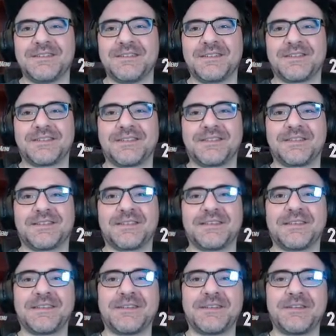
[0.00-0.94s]
Just
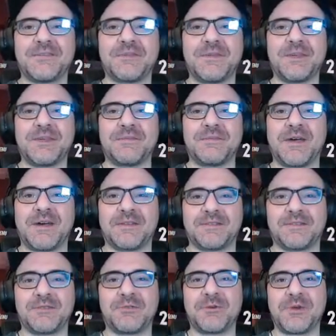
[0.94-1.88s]
consider me
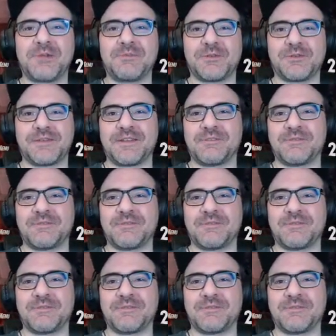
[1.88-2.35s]
about 20%